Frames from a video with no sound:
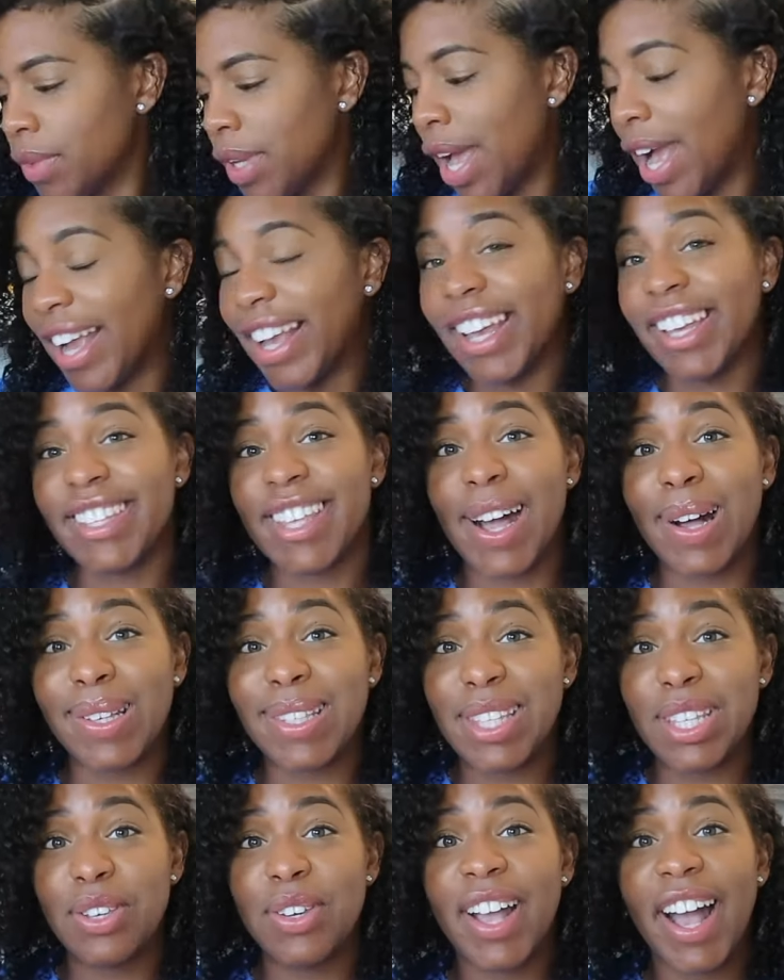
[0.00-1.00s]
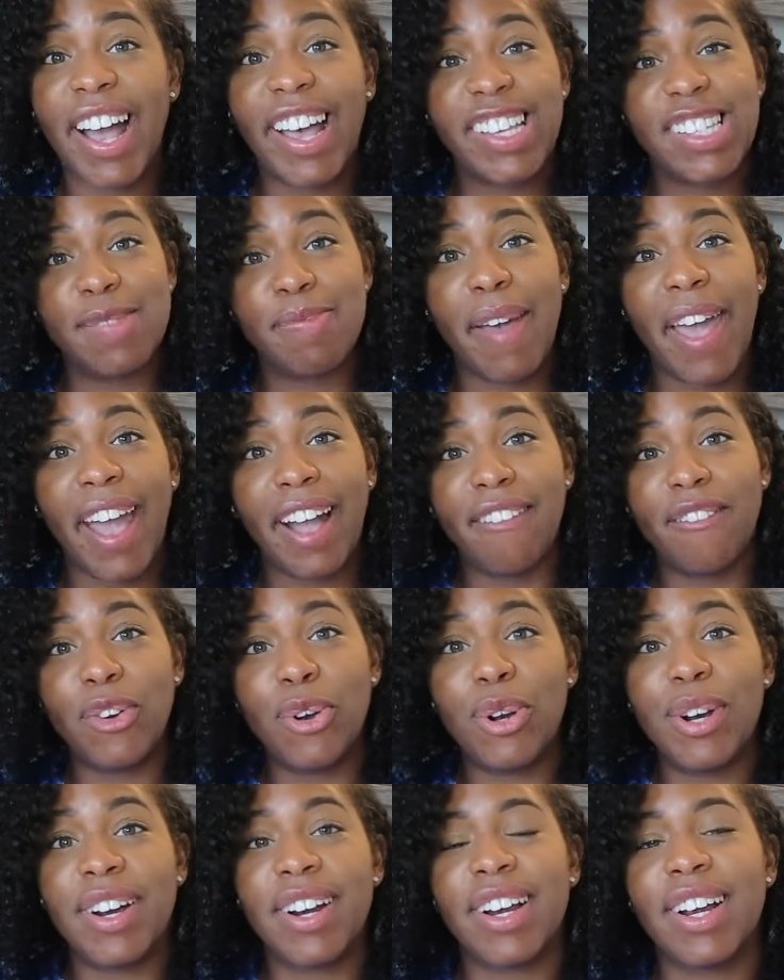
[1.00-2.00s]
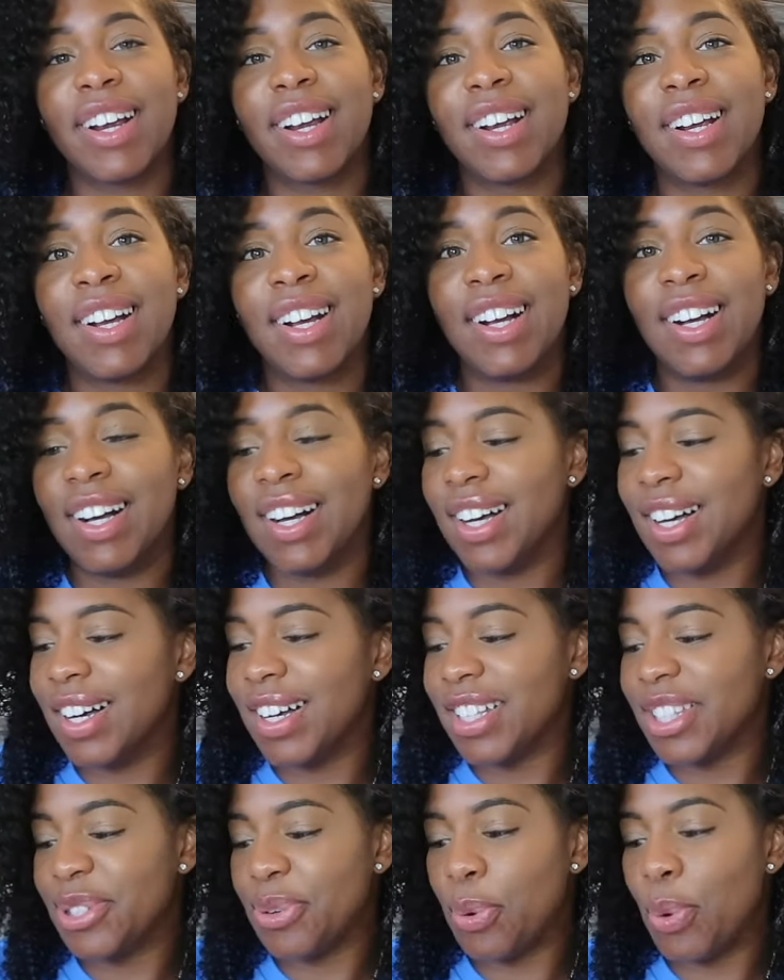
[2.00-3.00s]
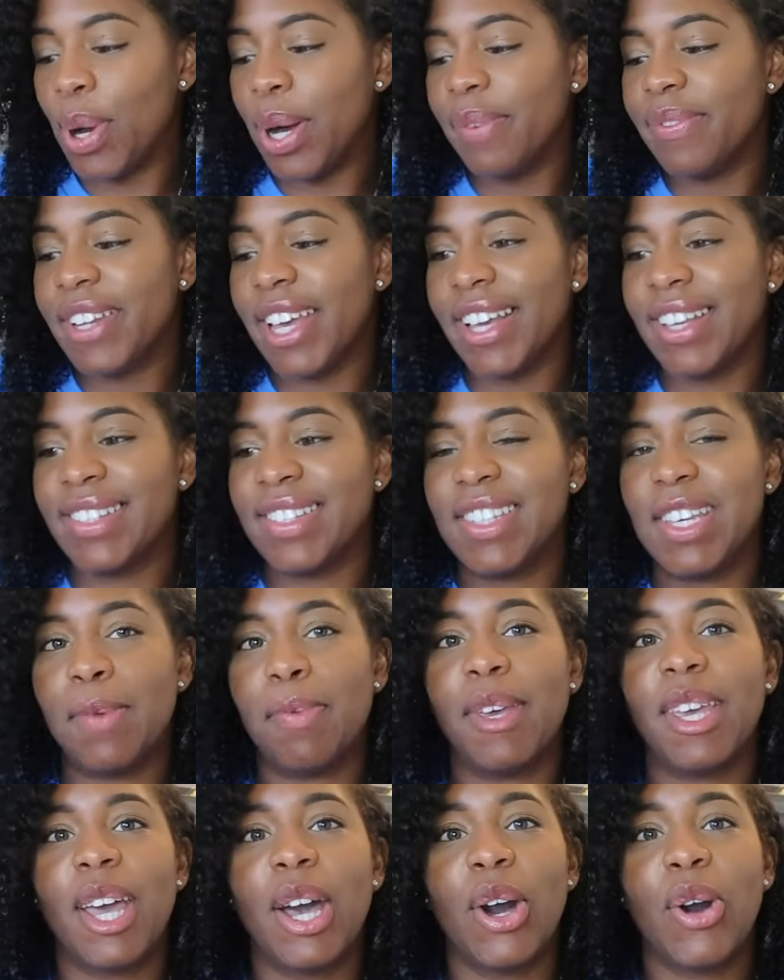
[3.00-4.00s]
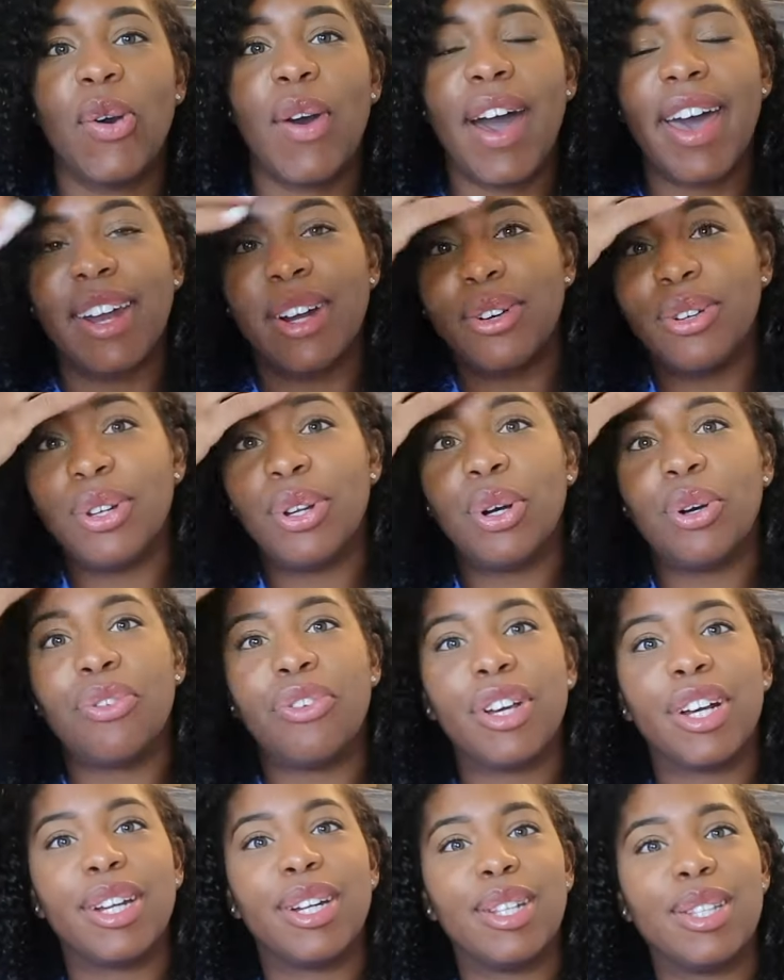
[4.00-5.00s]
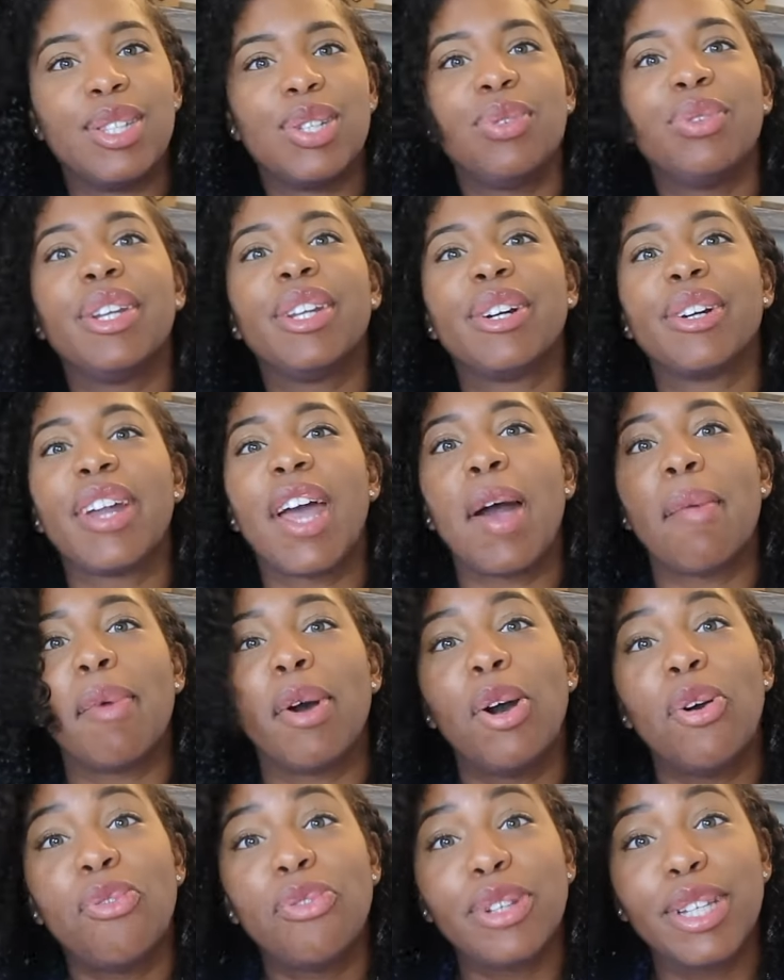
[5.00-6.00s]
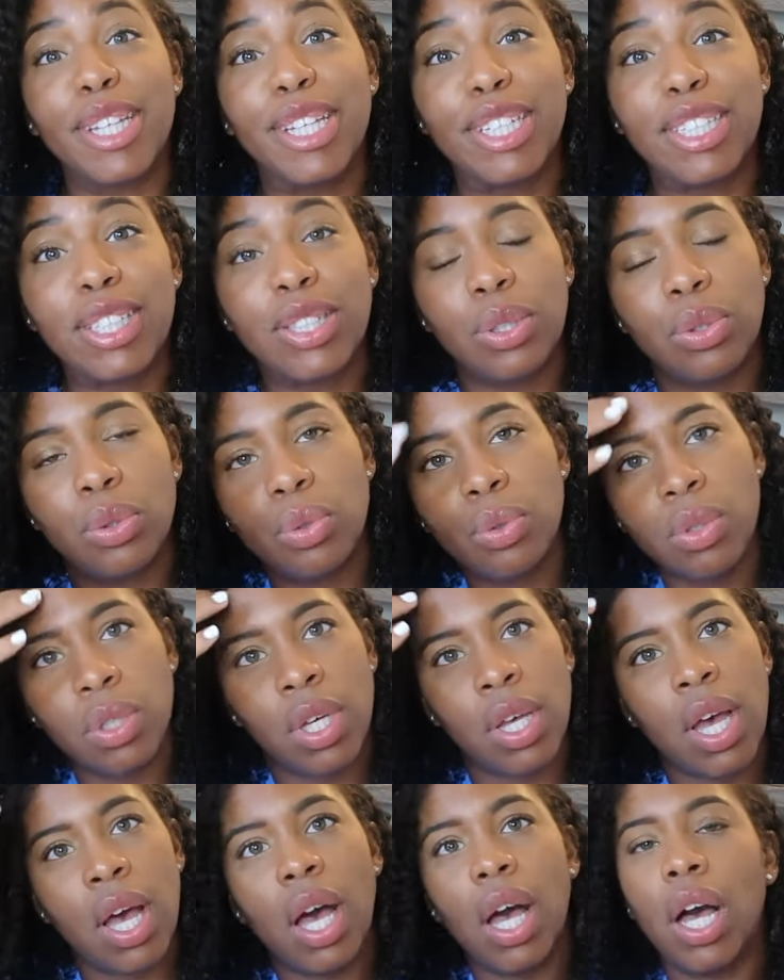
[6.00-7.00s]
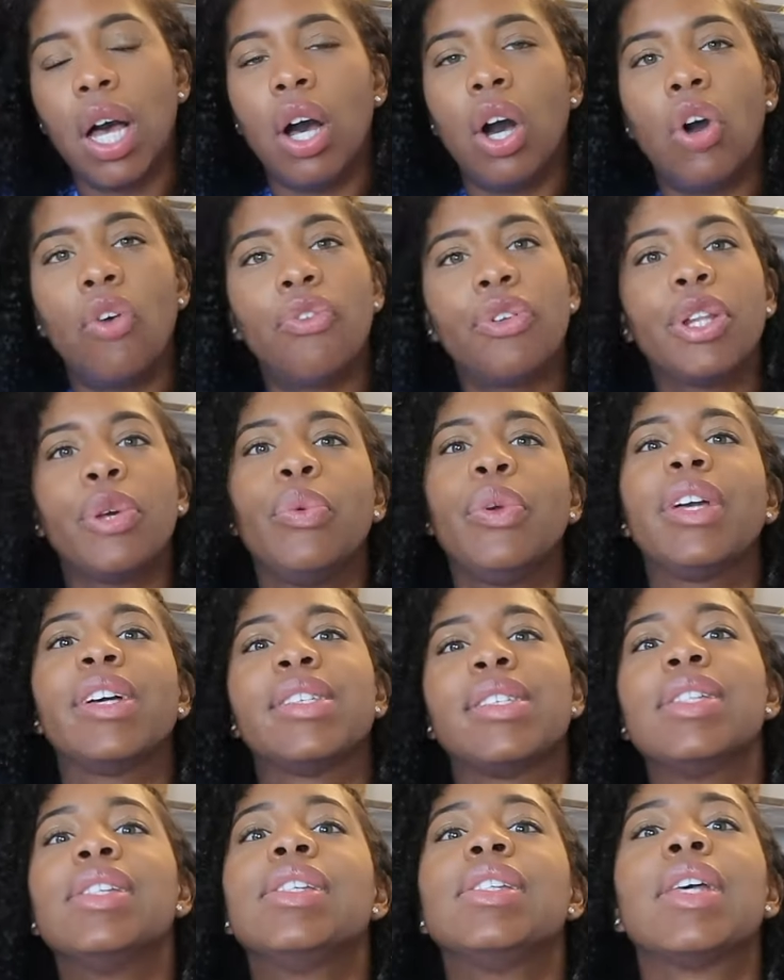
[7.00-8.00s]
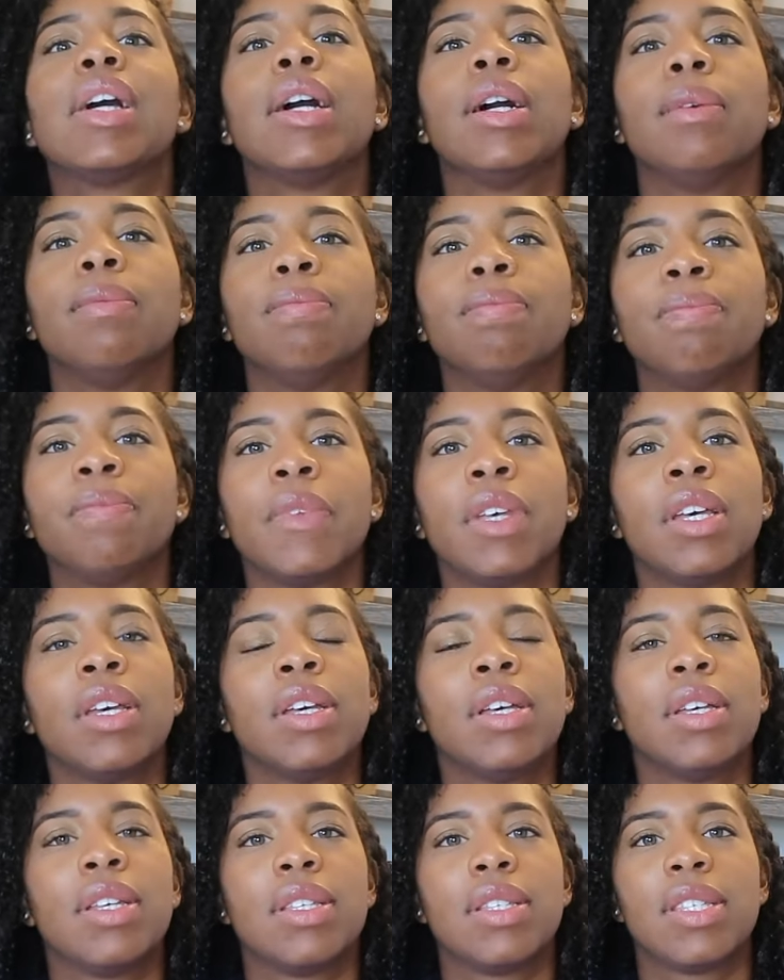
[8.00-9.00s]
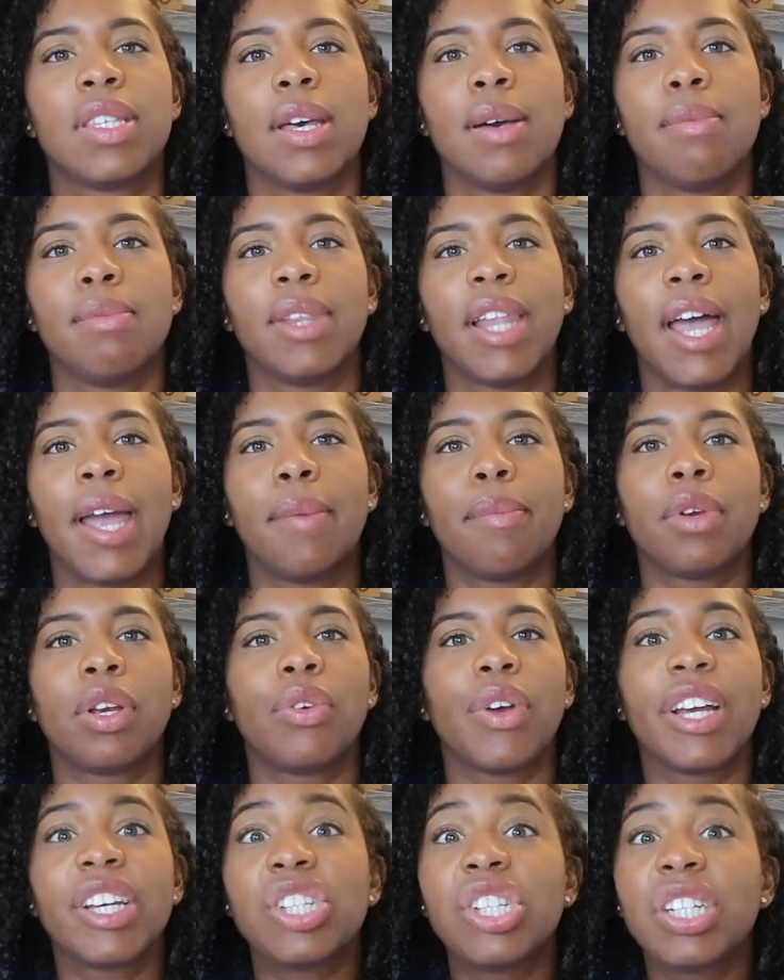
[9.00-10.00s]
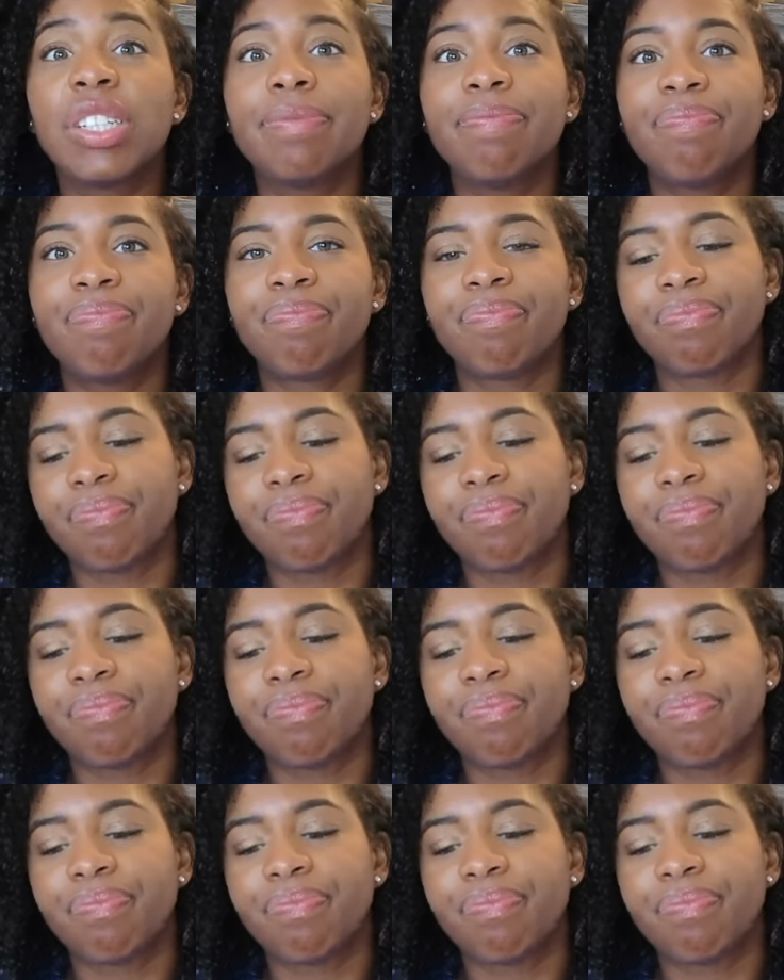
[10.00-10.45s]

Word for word: I guess I'll see you guys back for uh, 12 days DPO. I don't know if you're gonna tune in or not, but hopefully you do. Uh, hopefully we can see some, some line progression.